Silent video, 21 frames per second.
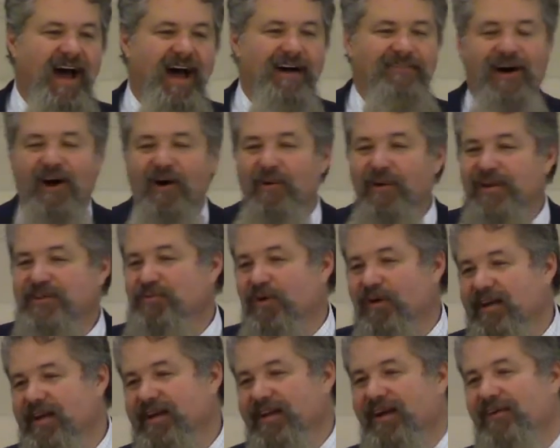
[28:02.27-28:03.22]
I've always
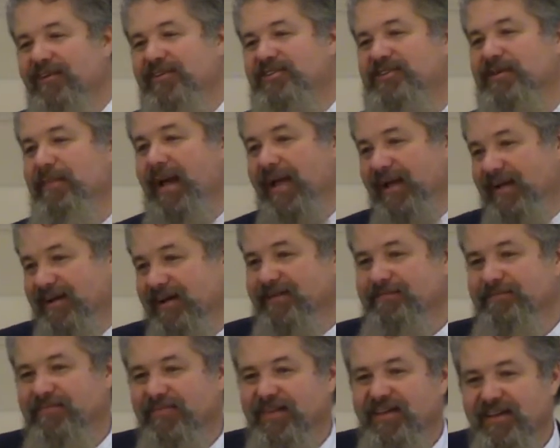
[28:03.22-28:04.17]
wanted to go to
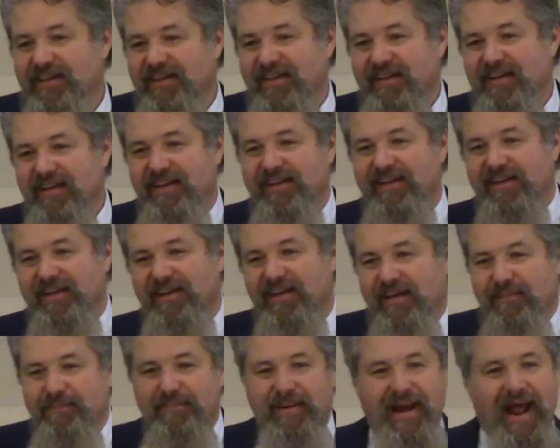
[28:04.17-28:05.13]
Jamaica,
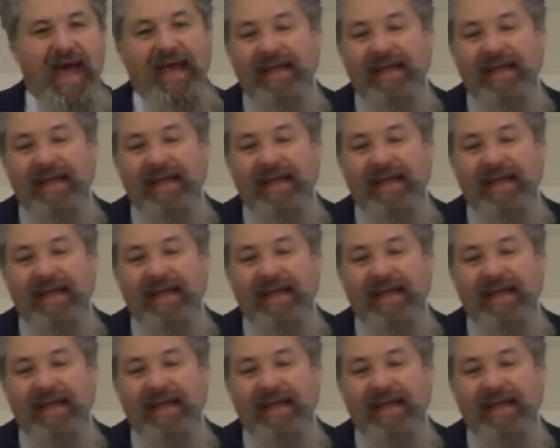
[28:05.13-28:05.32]
but I